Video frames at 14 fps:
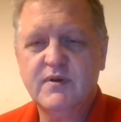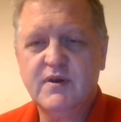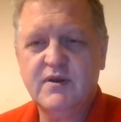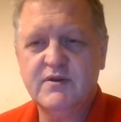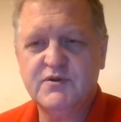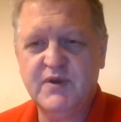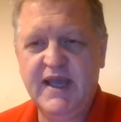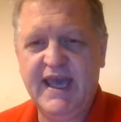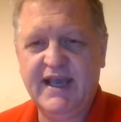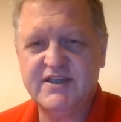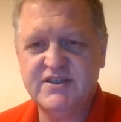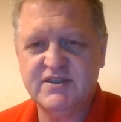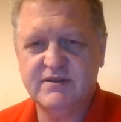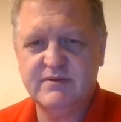
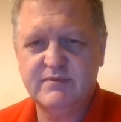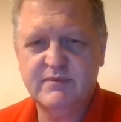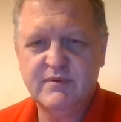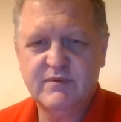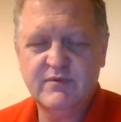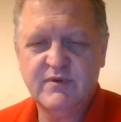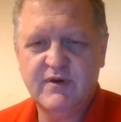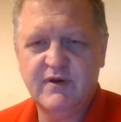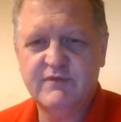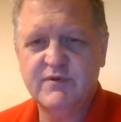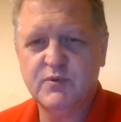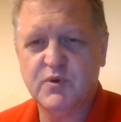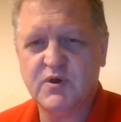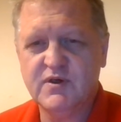contraction of
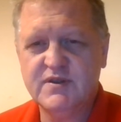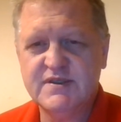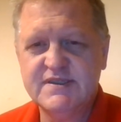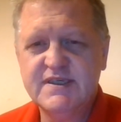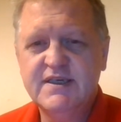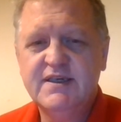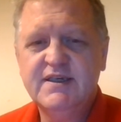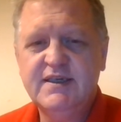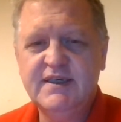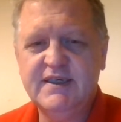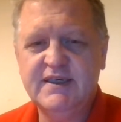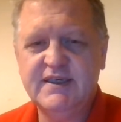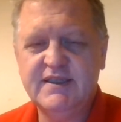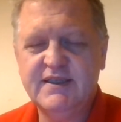the words
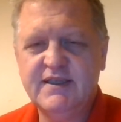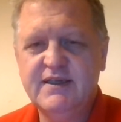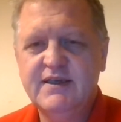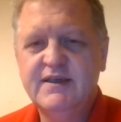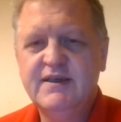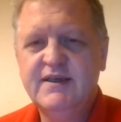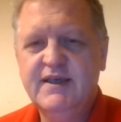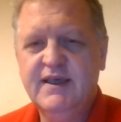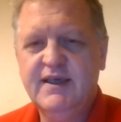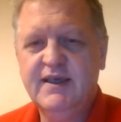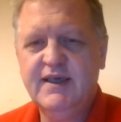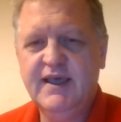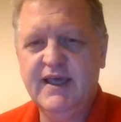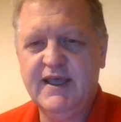in
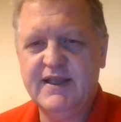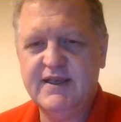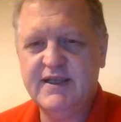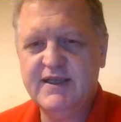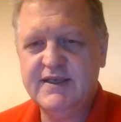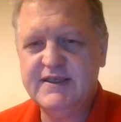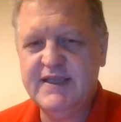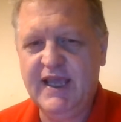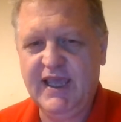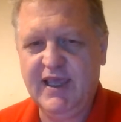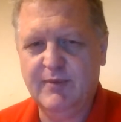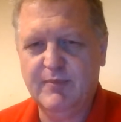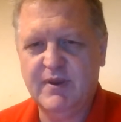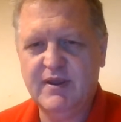and
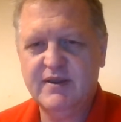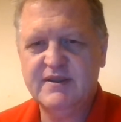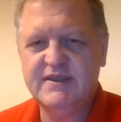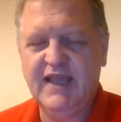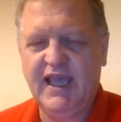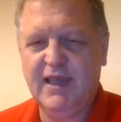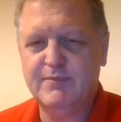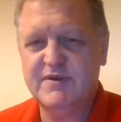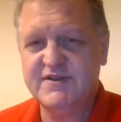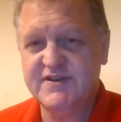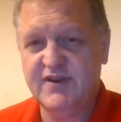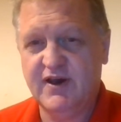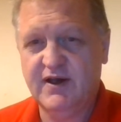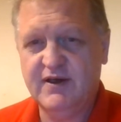dame. Dame is
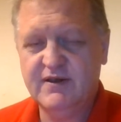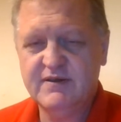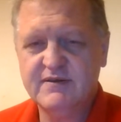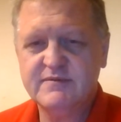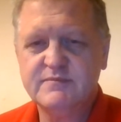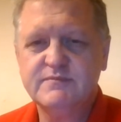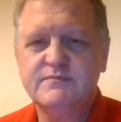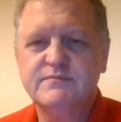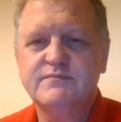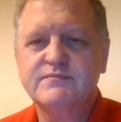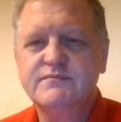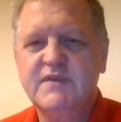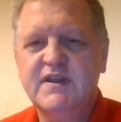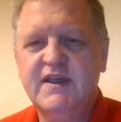
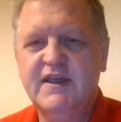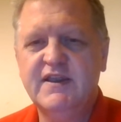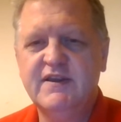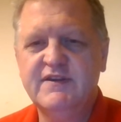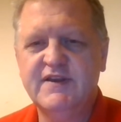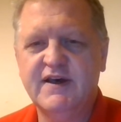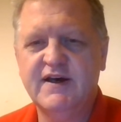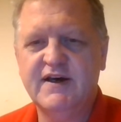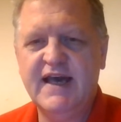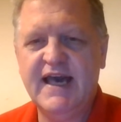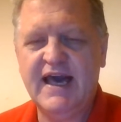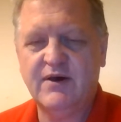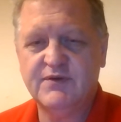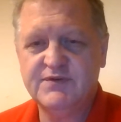in the
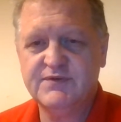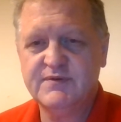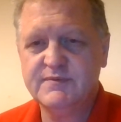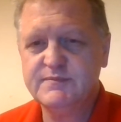house.